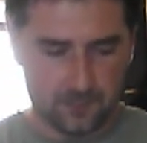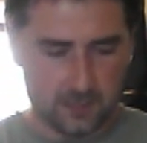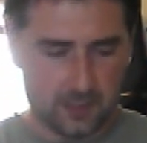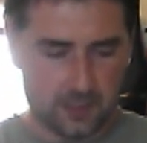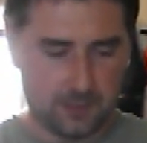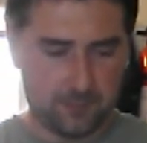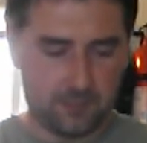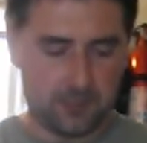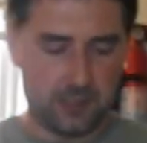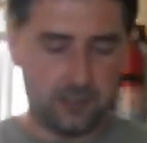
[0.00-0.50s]

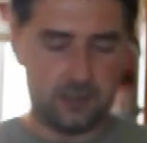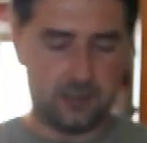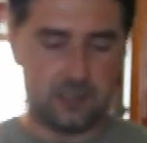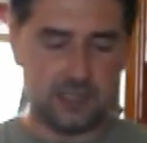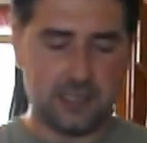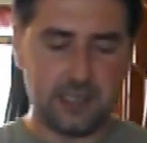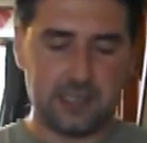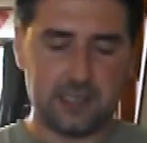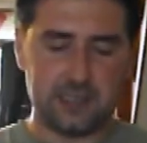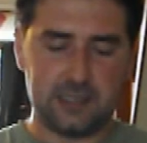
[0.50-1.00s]
I'm going to
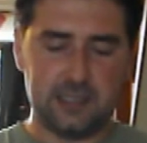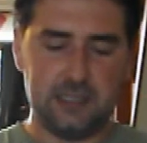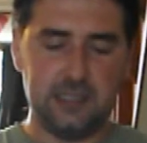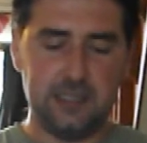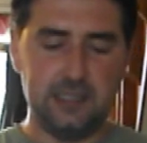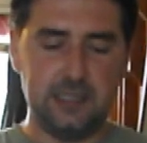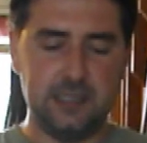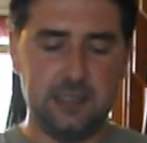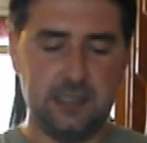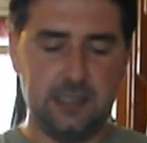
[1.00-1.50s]
take a
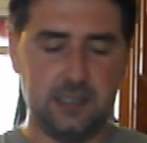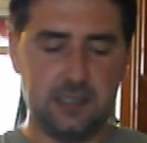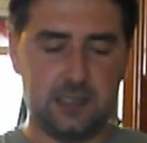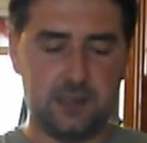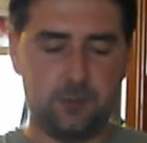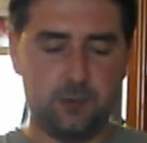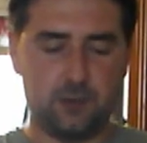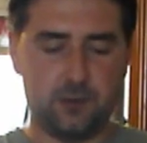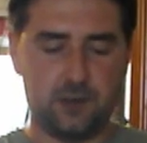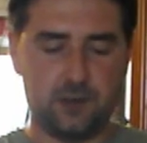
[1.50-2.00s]

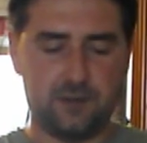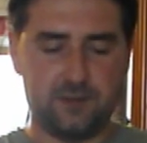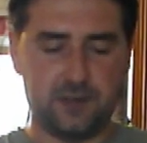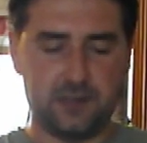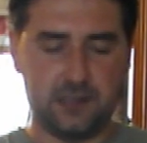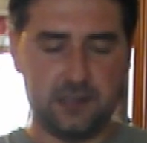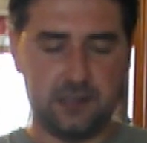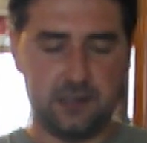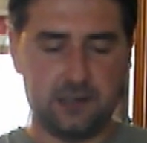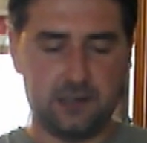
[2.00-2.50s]
teaspoon of
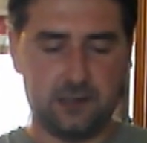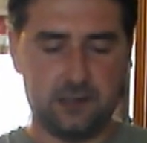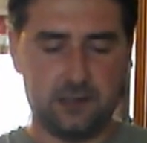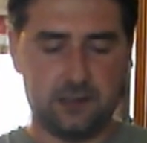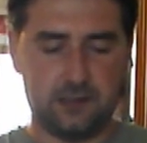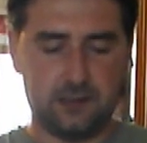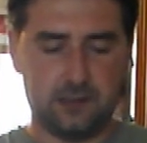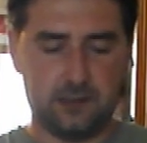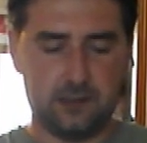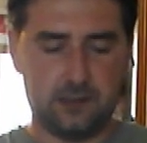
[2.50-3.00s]
this,
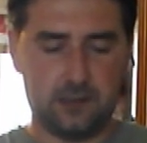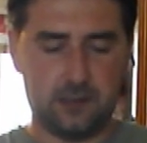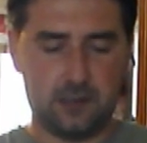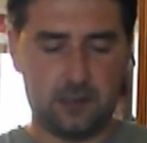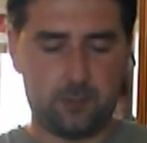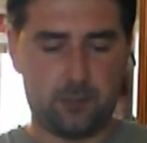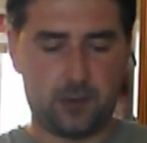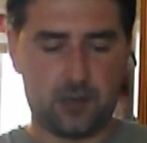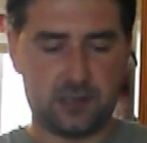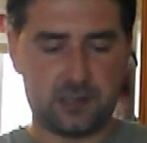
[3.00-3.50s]

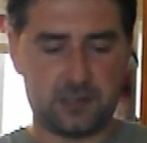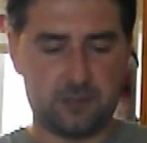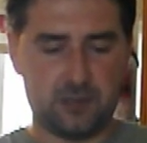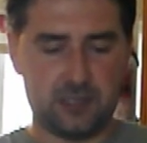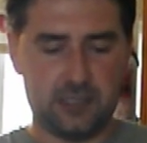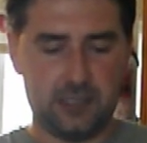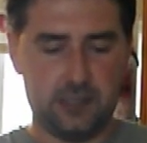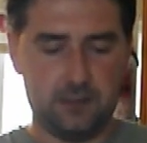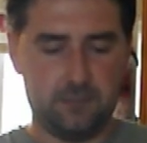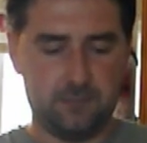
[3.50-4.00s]

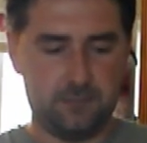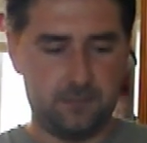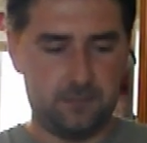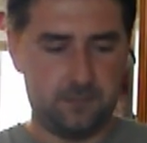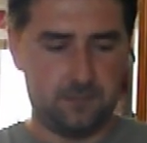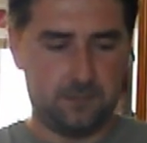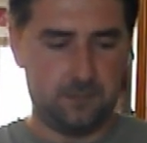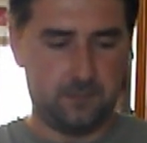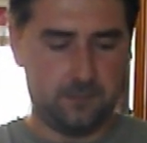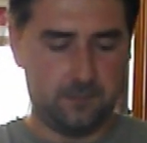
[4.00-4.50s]
approximately,
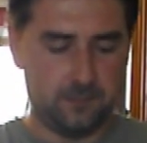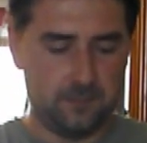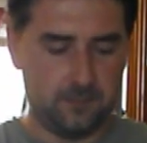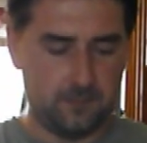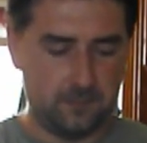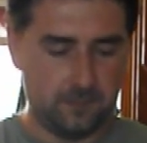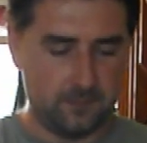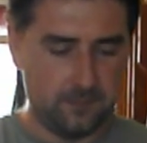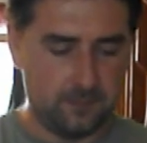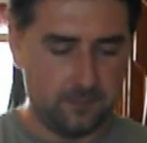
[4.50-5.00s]

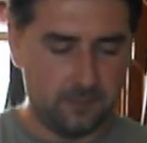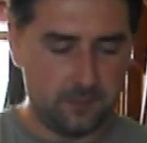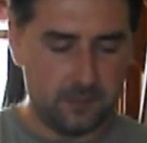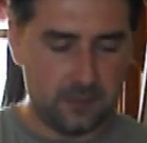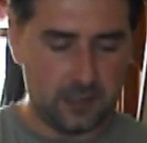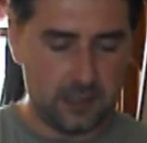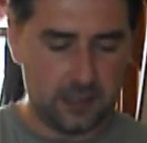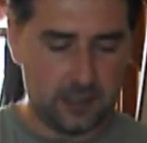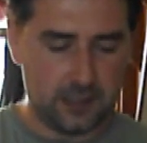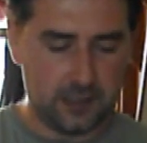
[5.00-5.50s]

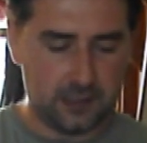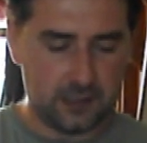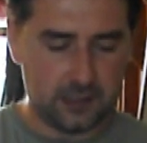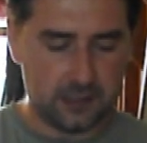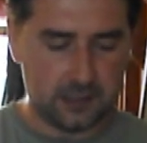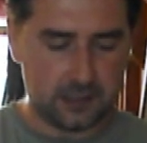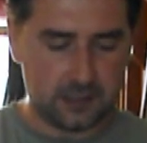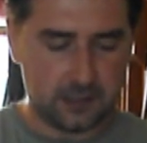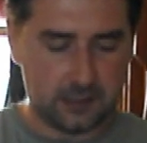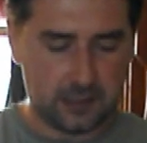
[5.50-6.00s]
and
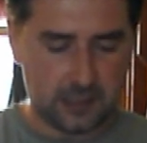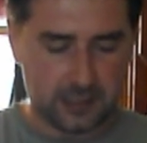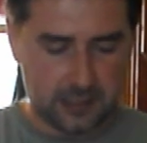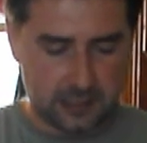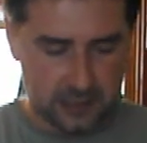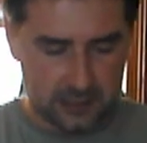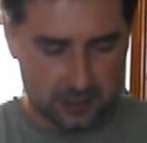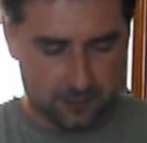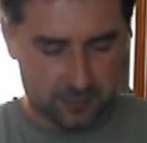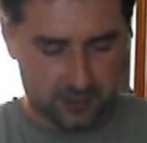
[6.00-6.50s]
just
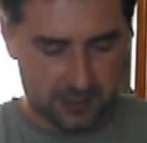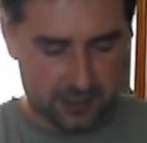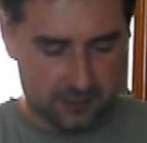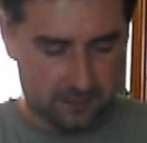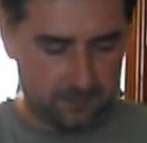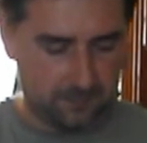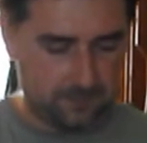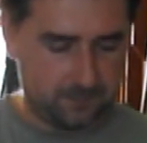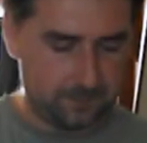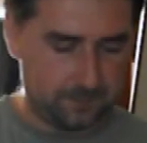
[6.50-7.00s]
dump it
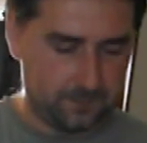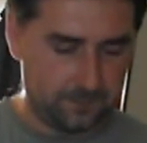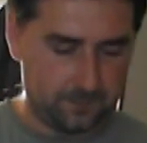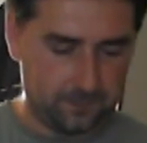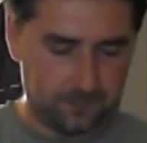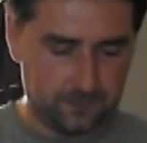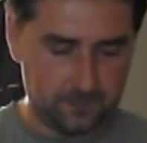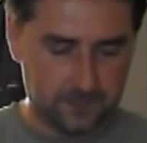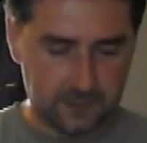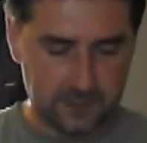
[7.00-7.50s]
in.
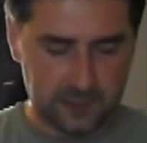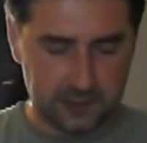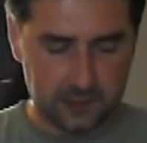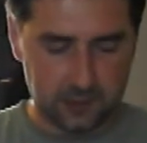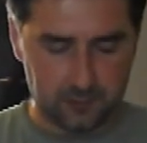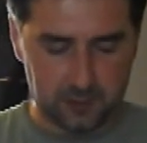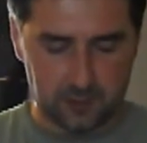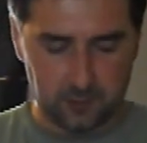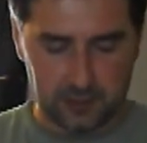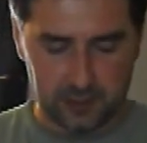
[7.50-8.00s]
A
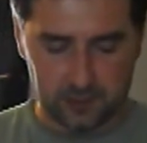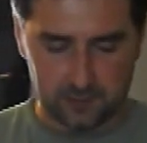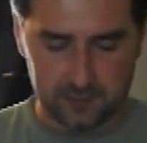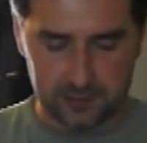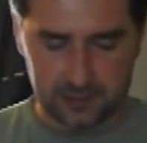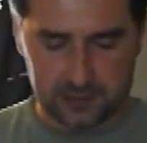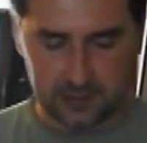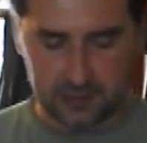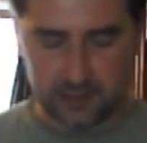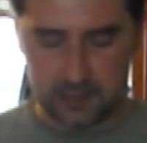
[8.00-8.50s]
little bit went over
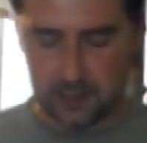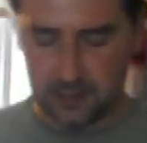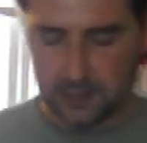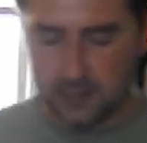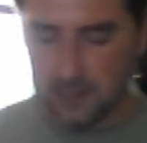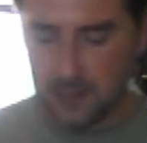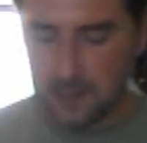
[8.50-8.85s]
the side.